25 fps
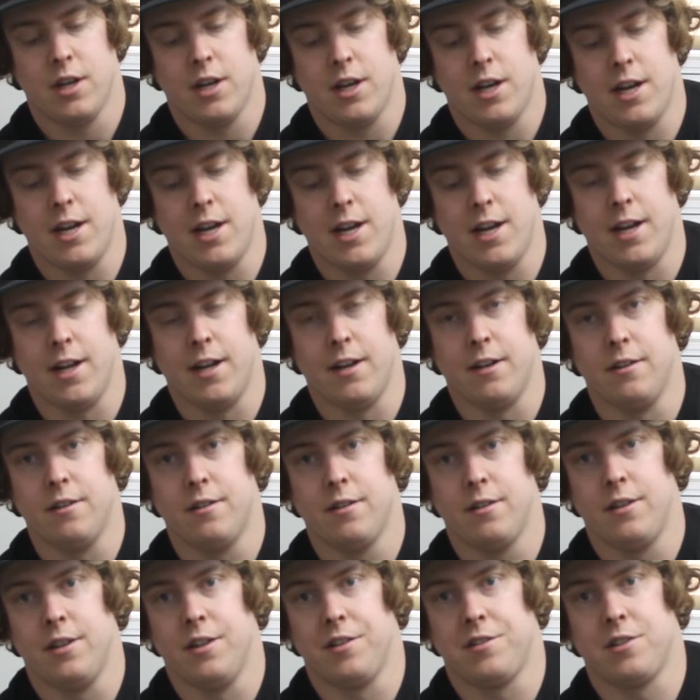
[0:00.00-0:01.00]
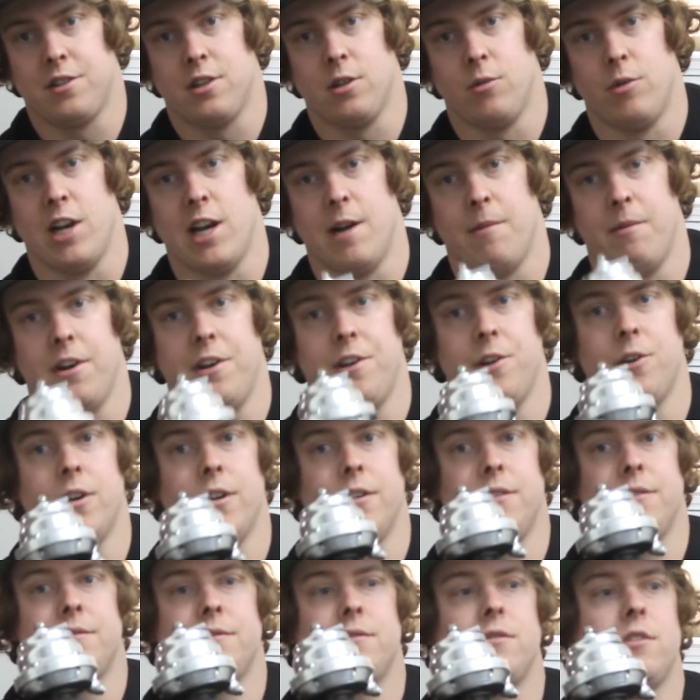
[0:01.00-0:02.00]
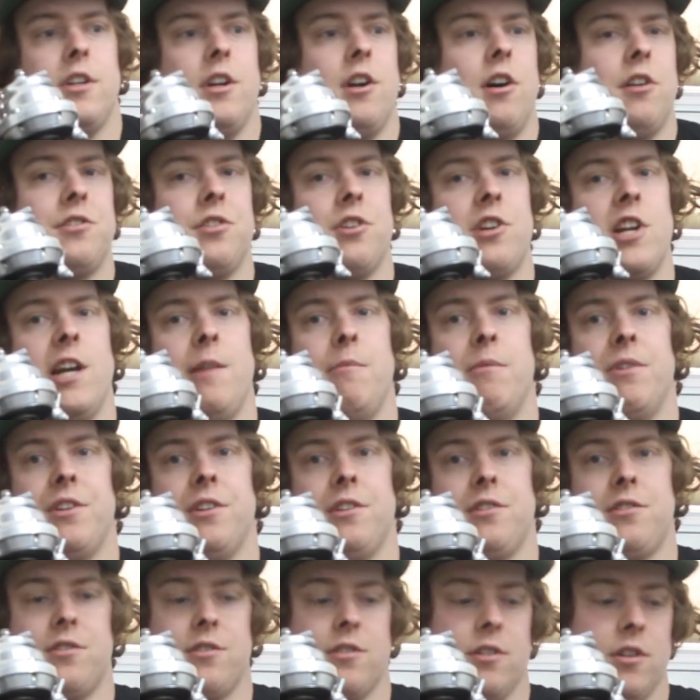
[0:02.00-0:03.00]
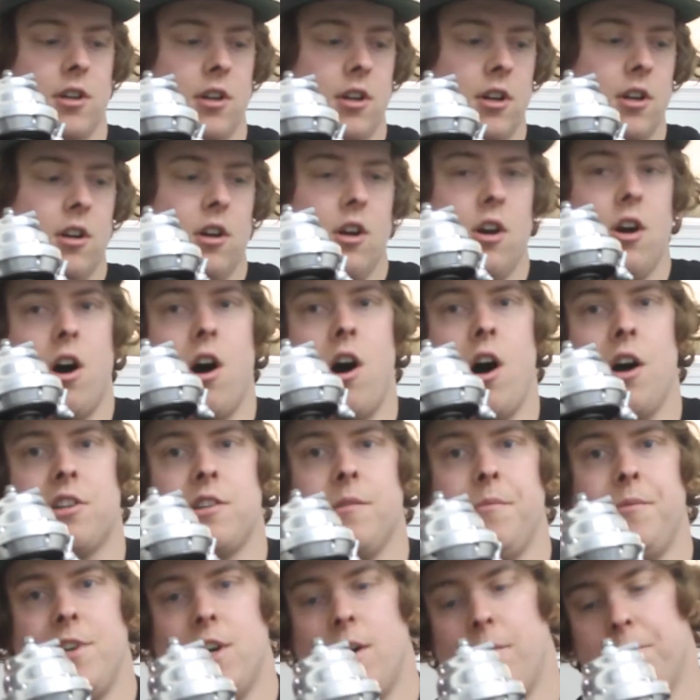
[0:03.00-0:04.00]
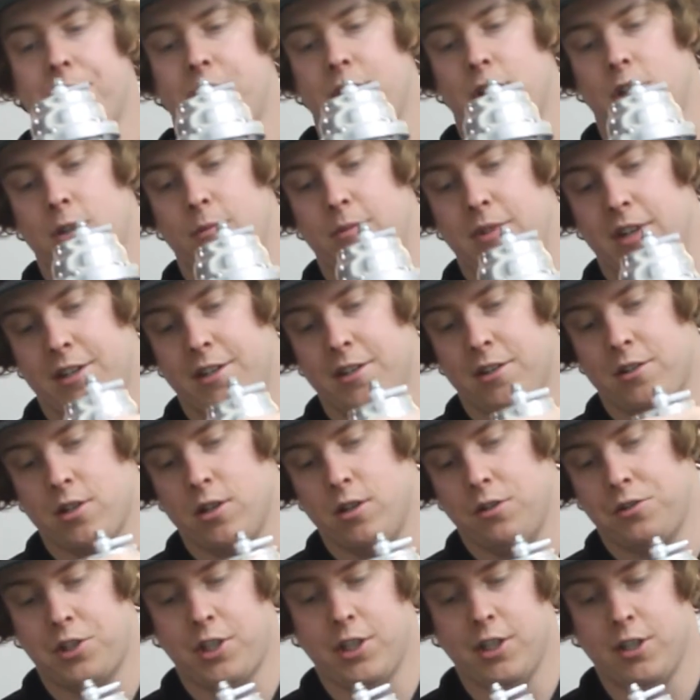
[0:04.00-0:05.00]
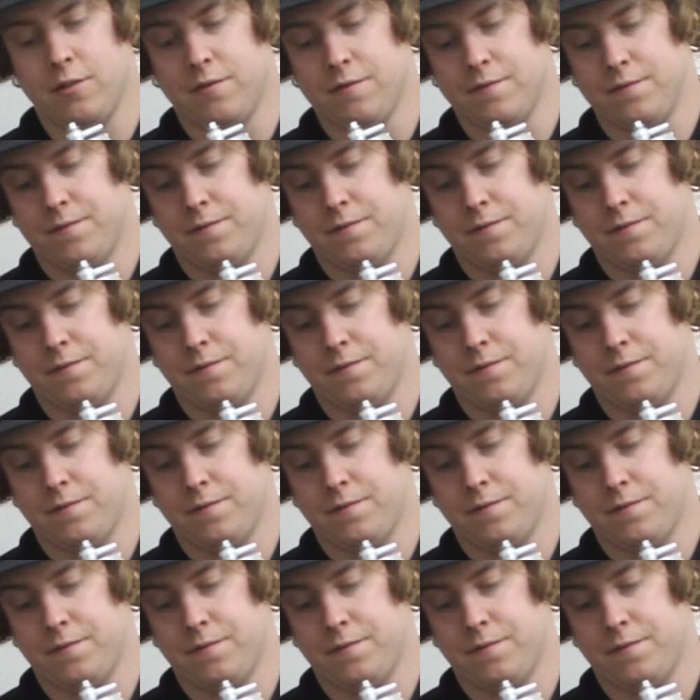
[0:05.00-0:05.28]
and this is the way I'm going to do it. It also came with this awesome dump tube that just goes here,